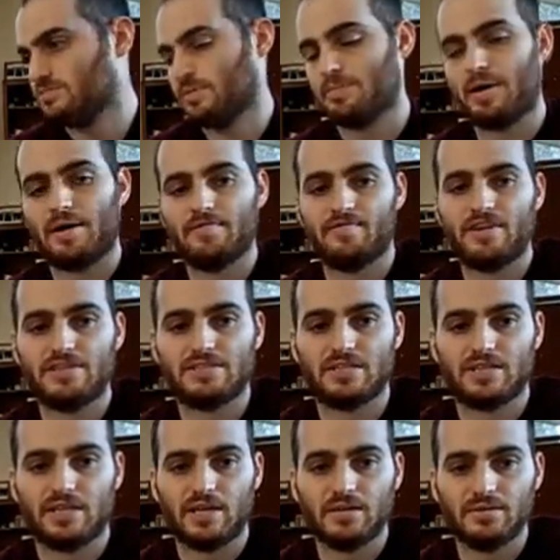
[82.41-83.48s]
my palm
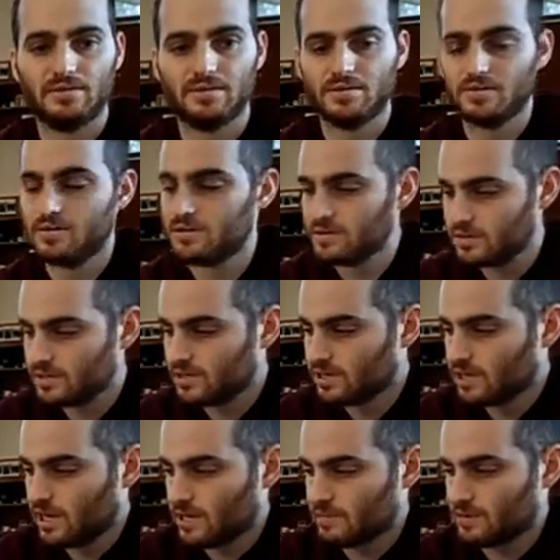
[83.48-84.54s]
facing down,
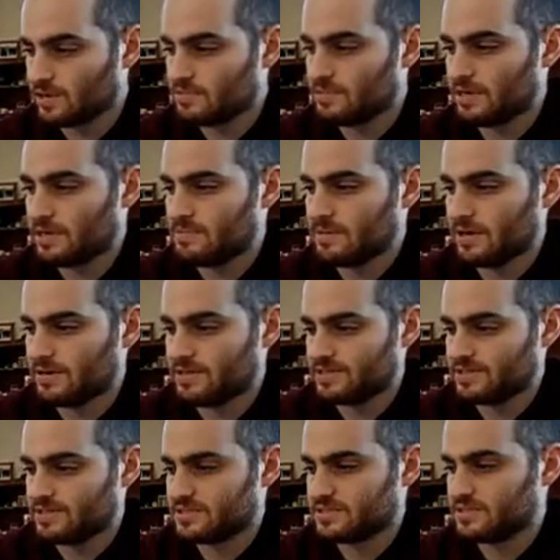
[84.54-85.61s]
and I'm going to bend my
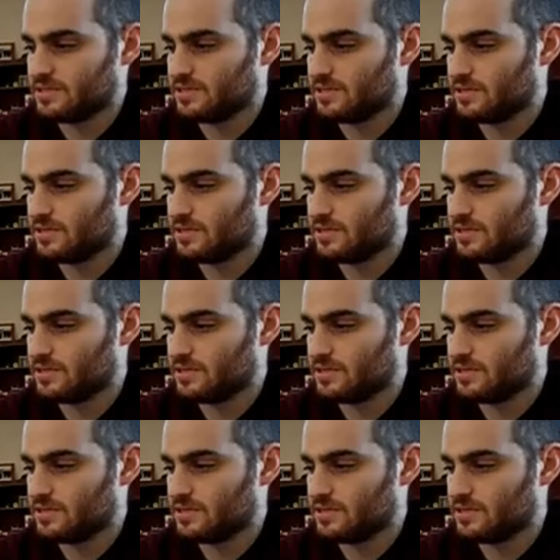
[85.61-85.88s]
wrist